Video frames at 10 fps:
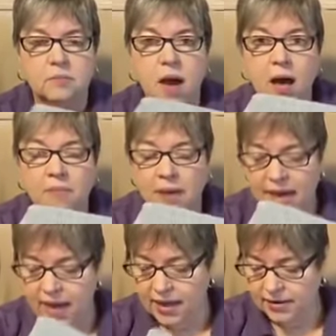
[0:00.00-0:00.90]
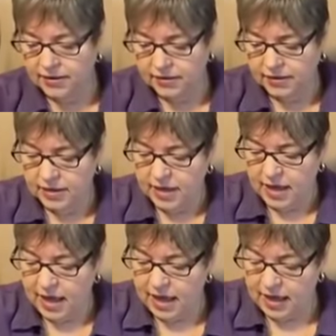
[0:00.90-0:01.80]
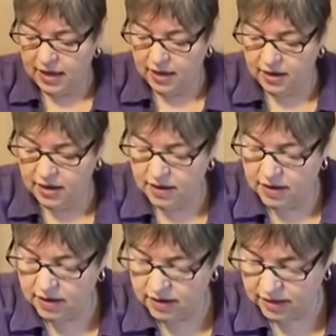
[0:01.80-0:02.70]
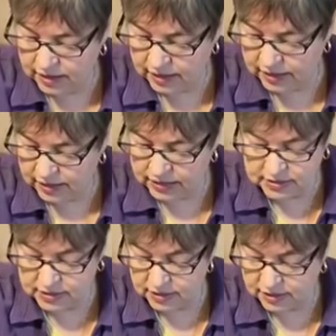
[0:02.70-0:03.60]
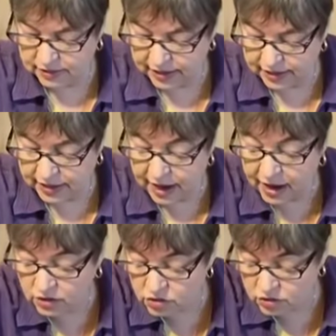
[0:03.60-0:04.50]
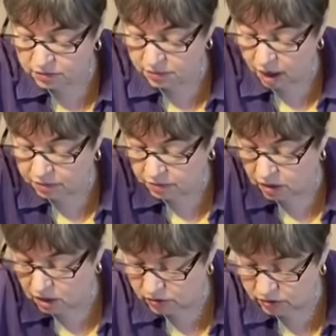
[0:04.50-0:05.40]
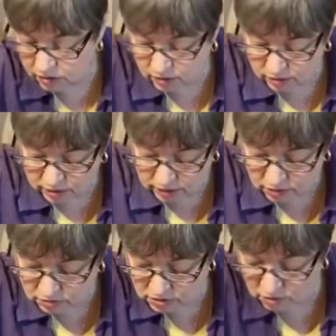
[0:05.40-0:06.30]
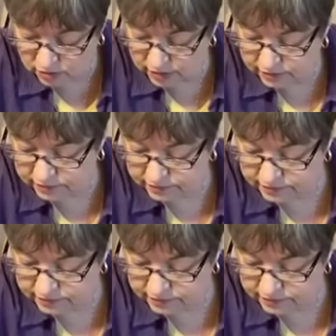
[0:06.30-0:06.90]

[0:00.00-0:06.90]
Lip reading: mop pad, and it is and an extra mop cloth that goes on it.